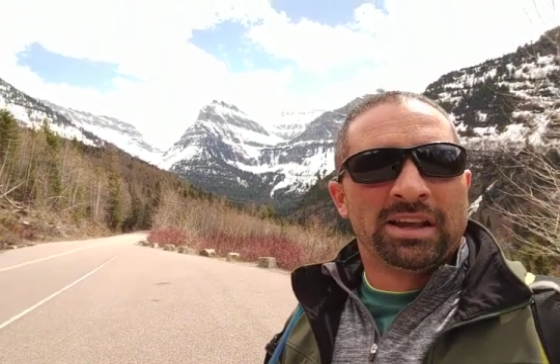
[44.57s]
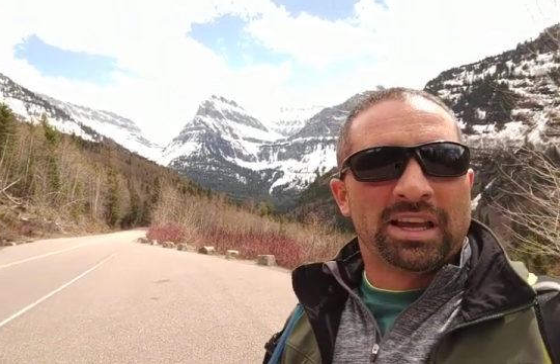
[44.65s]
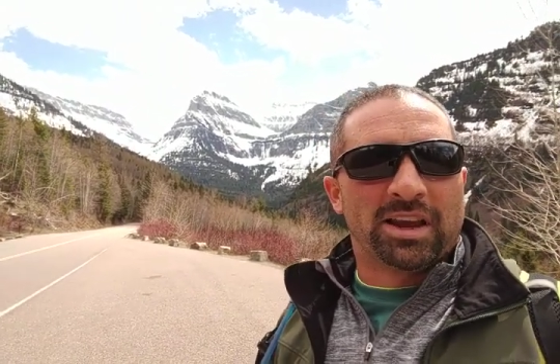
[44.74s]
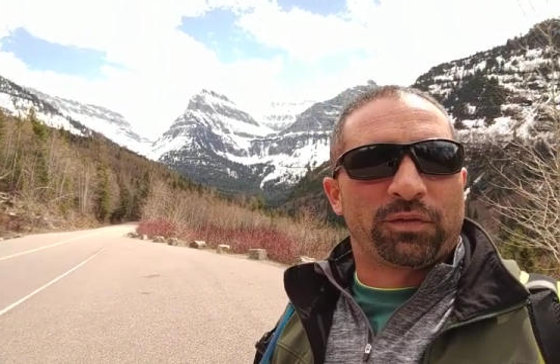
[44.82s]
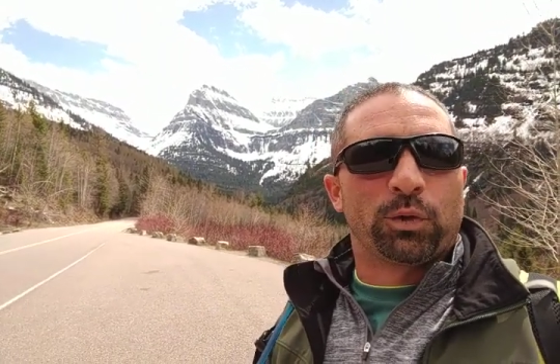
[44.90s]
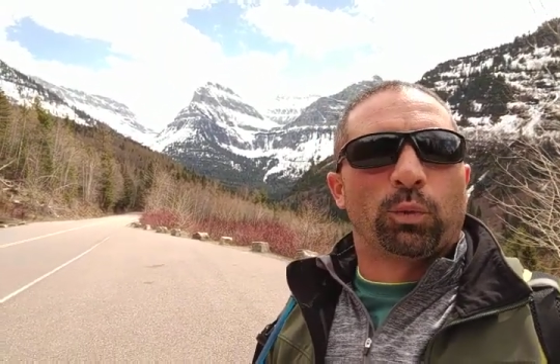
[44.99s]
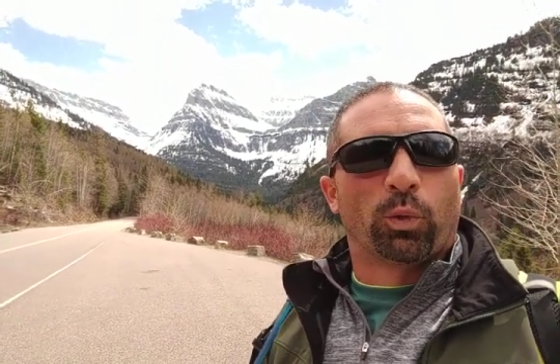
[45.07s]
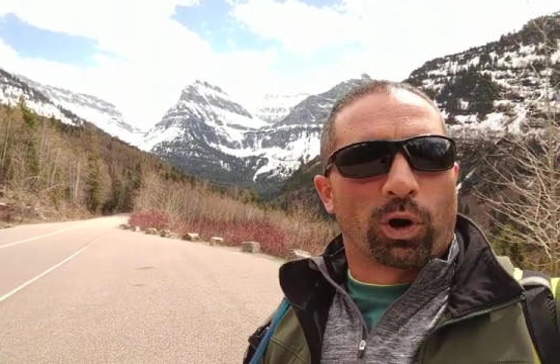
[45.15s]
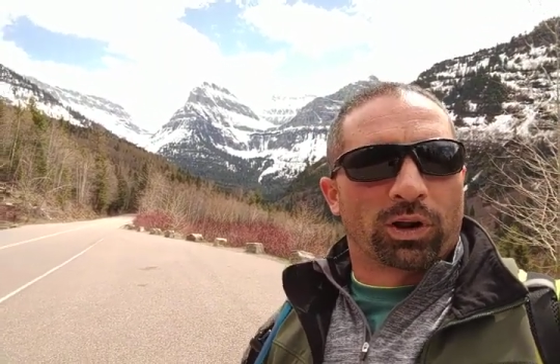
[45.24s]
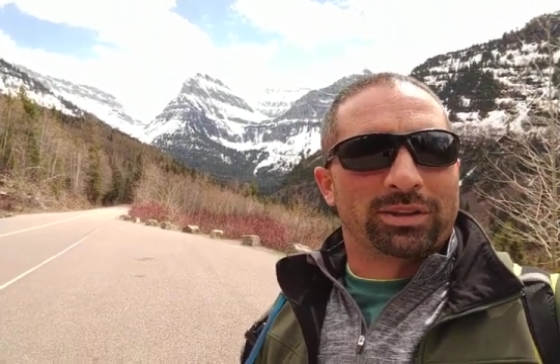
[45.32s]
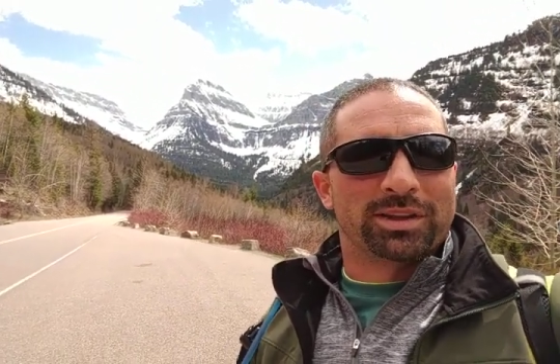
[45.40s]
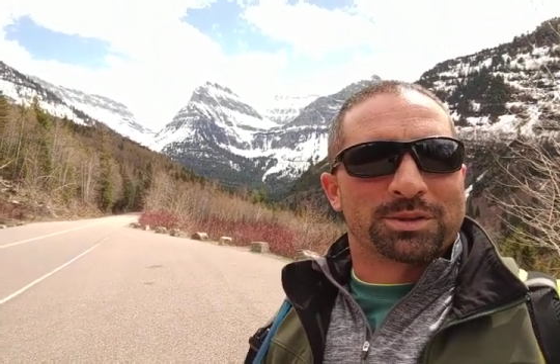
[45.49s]
if you
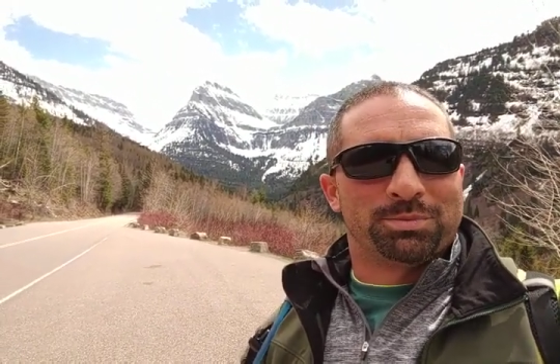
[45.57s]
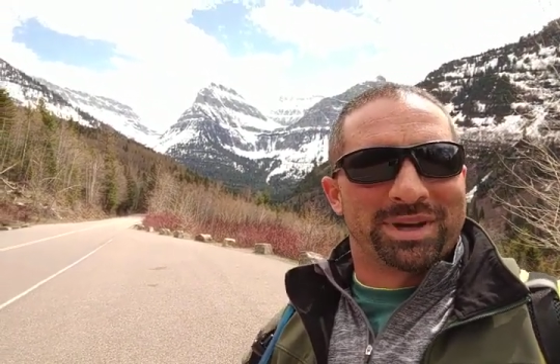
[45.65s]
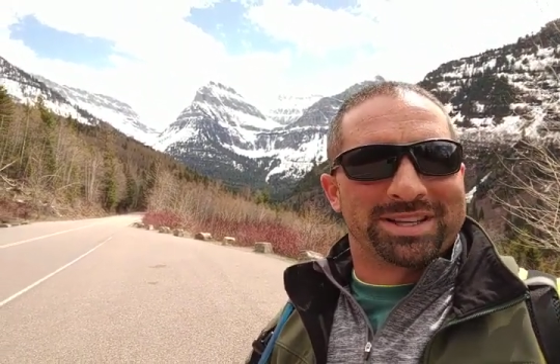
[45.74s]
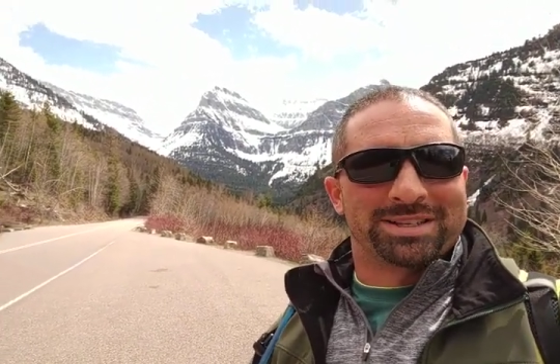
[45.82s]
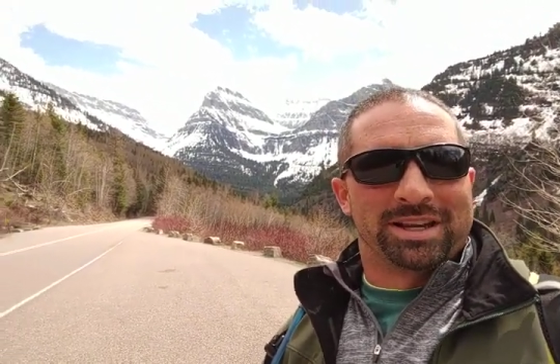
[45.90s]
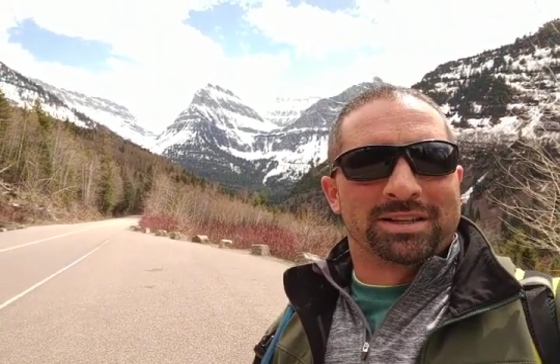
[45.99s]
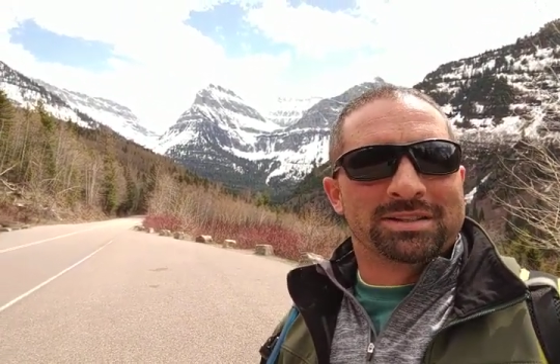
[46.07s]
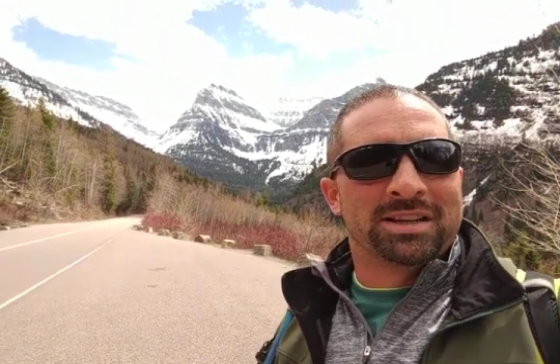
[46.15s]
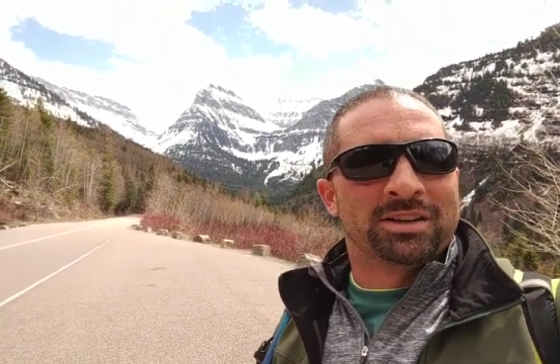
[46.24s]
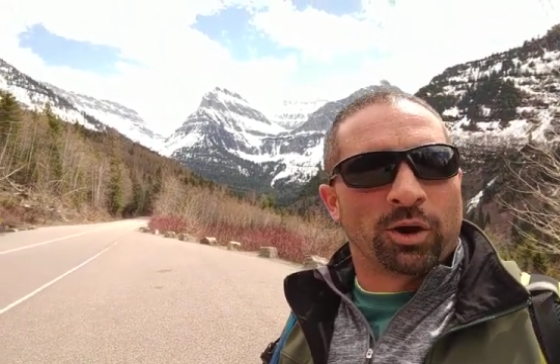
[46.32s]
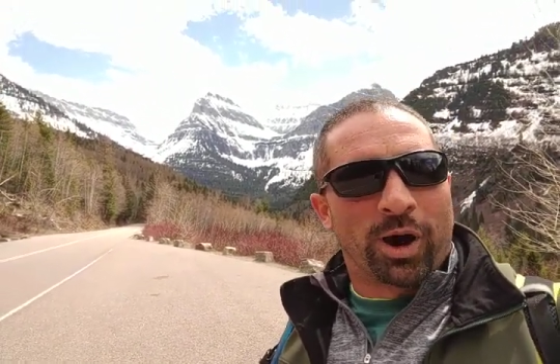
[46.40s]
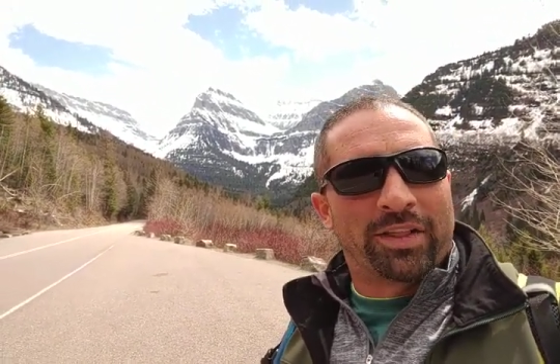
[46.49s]
work this business.
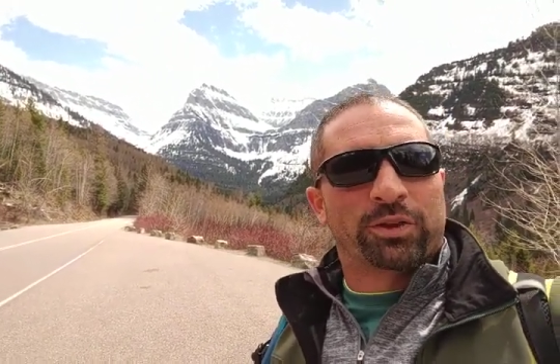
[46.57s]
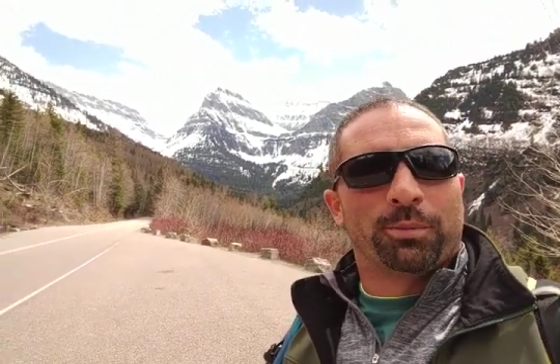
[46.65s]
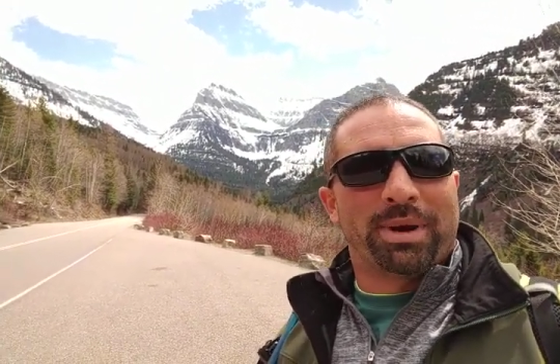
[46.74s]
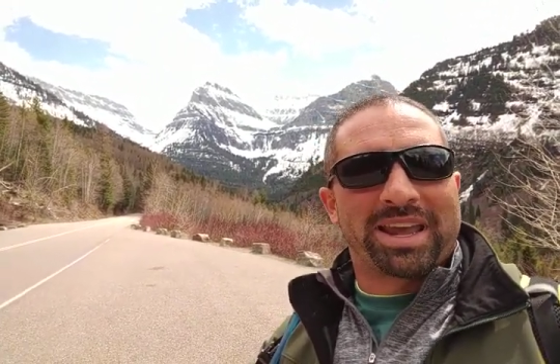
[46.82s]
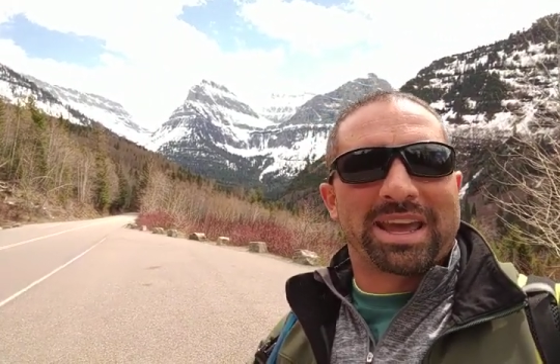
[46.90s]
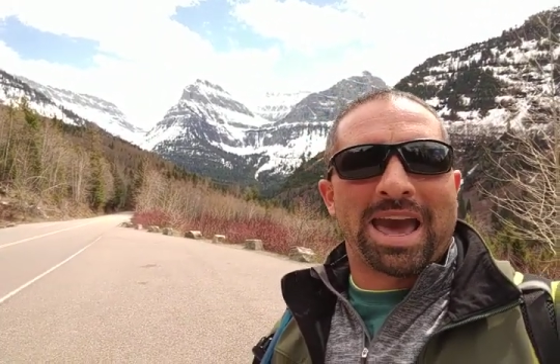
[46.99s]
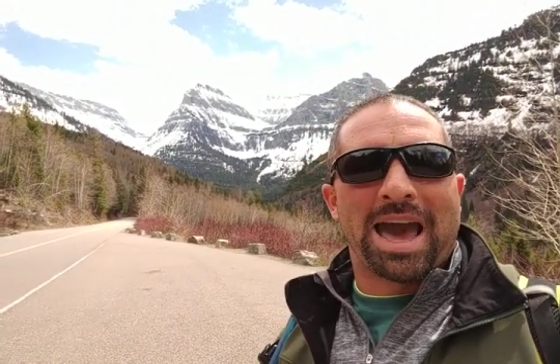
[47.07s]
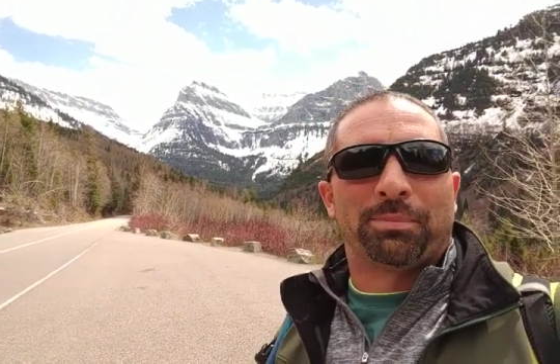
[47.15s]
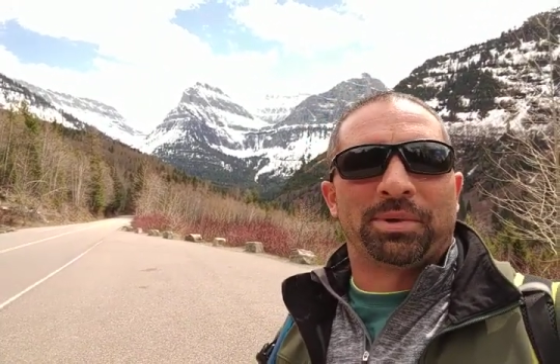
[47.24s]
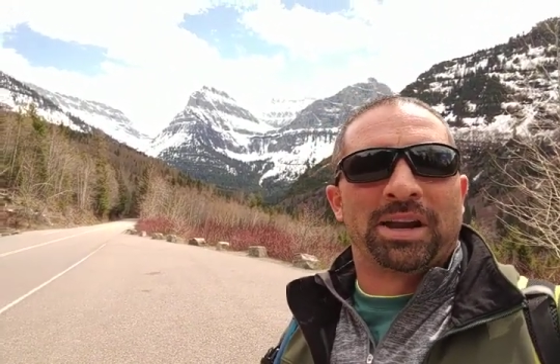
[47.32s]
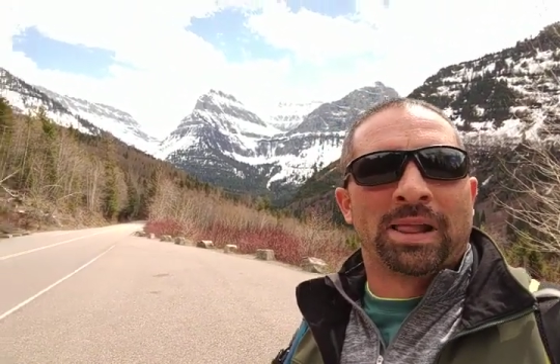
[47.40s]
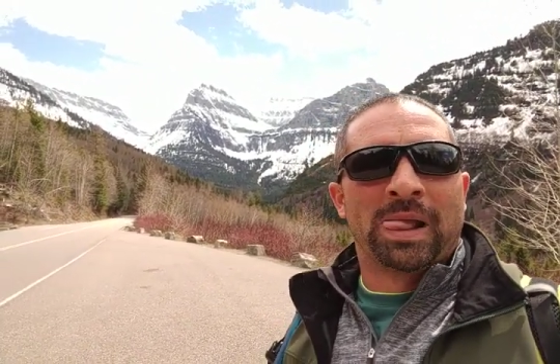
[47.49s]
Go out there and make it
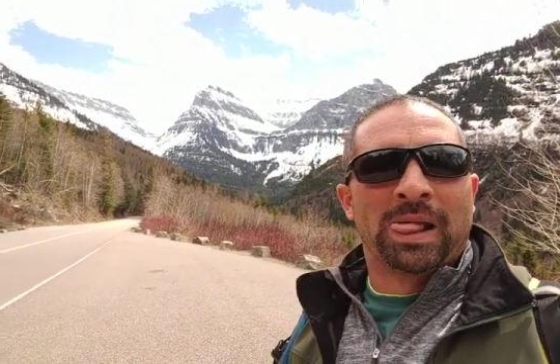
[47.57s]
happen.